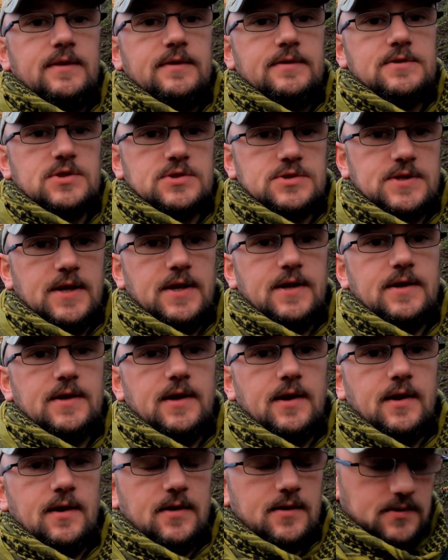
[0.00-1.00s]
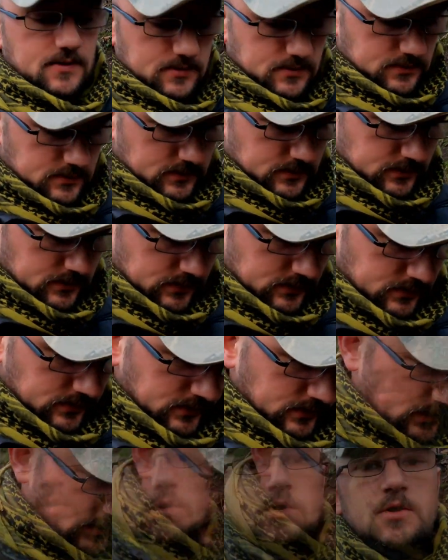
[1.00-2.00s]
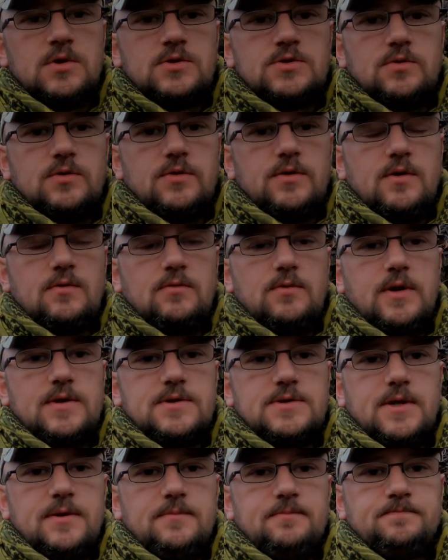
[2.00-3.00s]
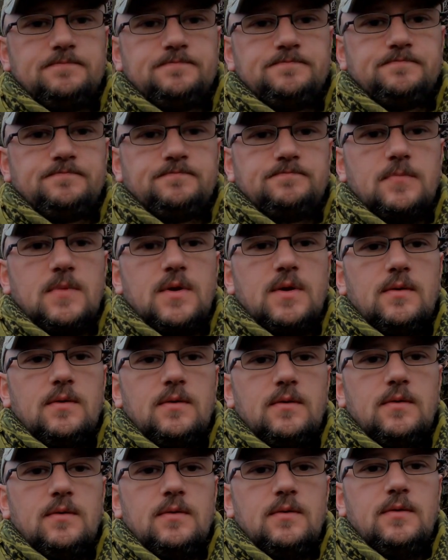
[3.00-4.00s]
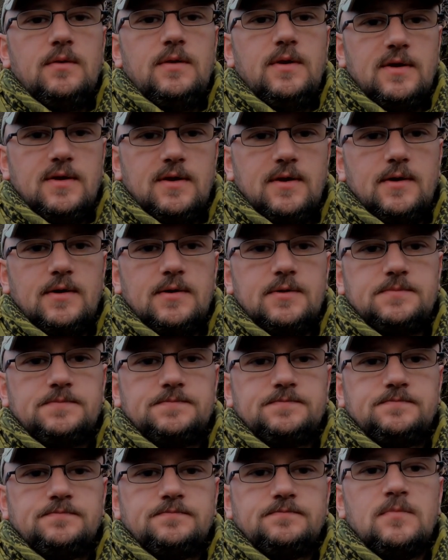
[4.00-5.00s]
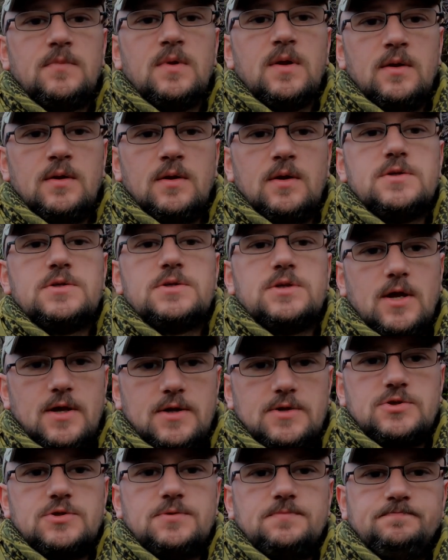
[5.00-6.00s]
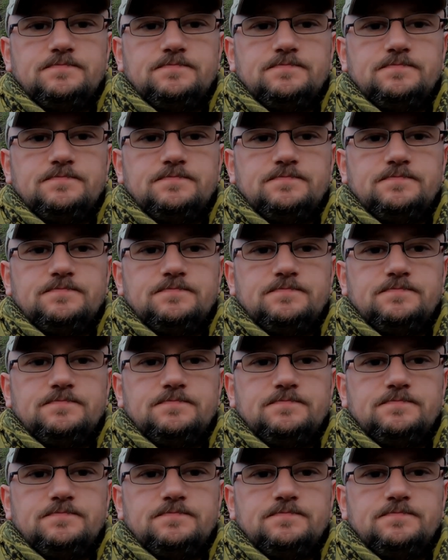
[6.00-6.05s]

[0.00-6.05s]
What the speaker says: just take care. So until next time, take care and slange.